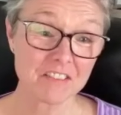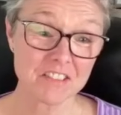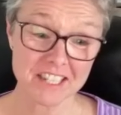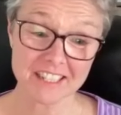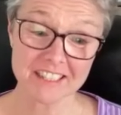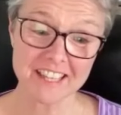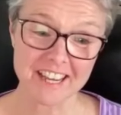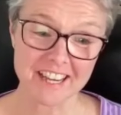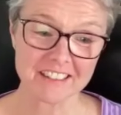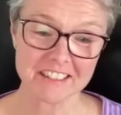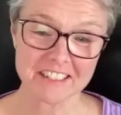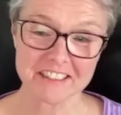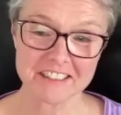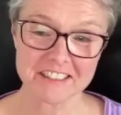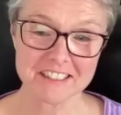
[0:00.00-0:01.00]
have said that,
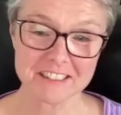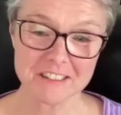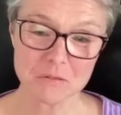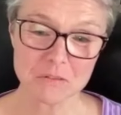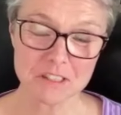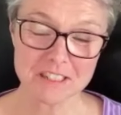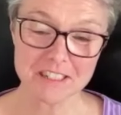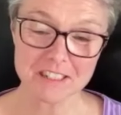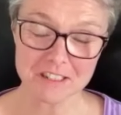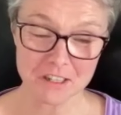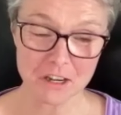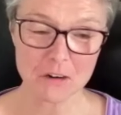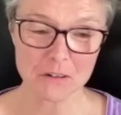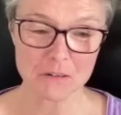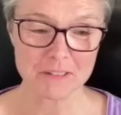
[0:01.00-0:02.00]
like, this is
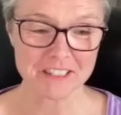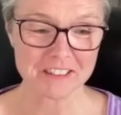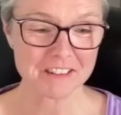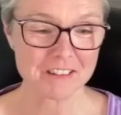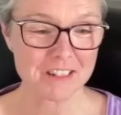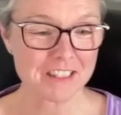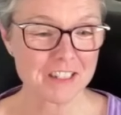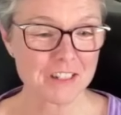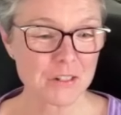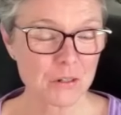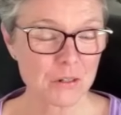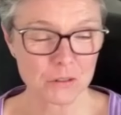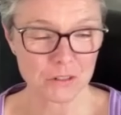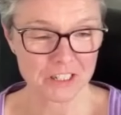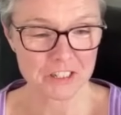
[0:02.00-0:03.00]
known in the
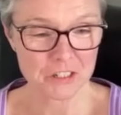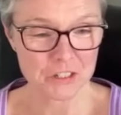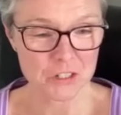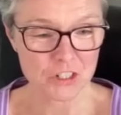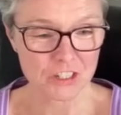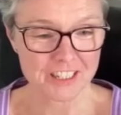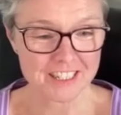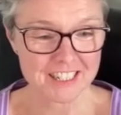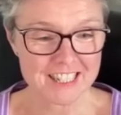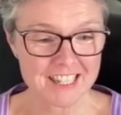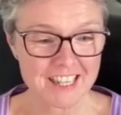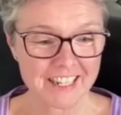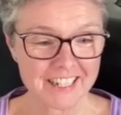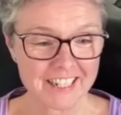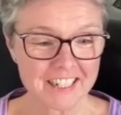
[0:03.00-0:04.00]
solar industry.
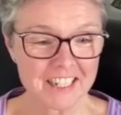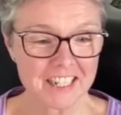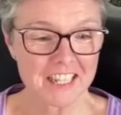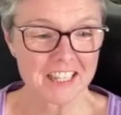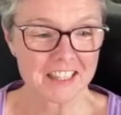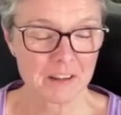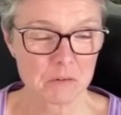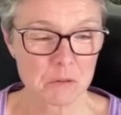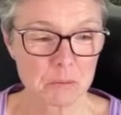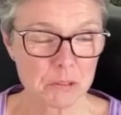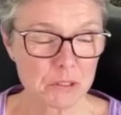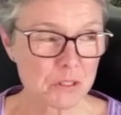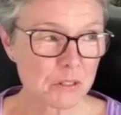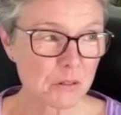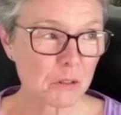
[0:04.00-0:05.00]
It's like they will
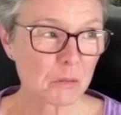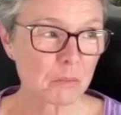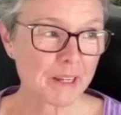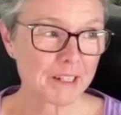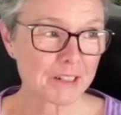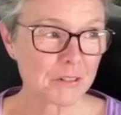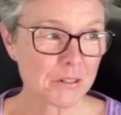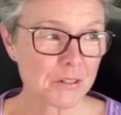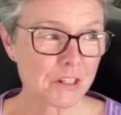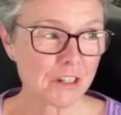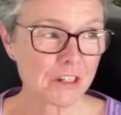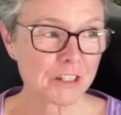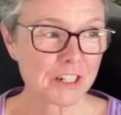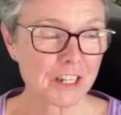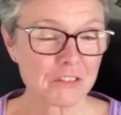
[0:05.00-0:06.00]
put solar panels
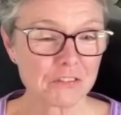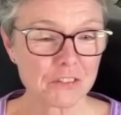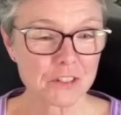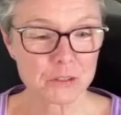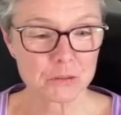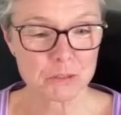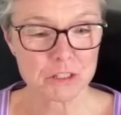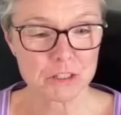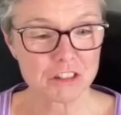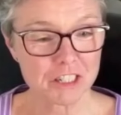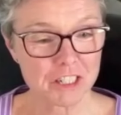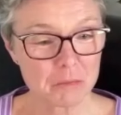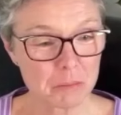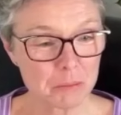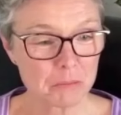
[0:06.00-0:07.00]
on a field with
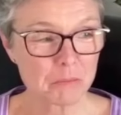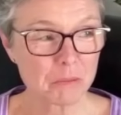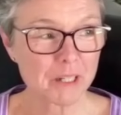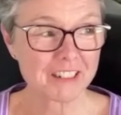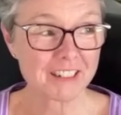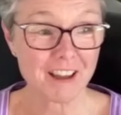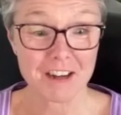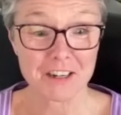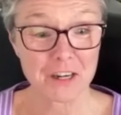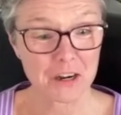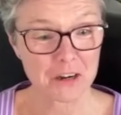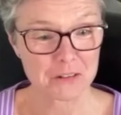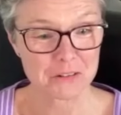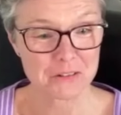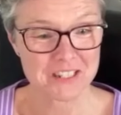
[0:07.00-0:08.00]
sheep, but not
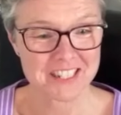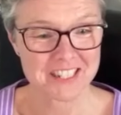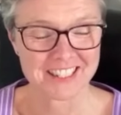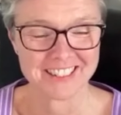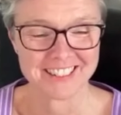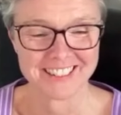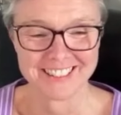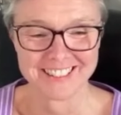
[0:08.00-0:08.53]
goats.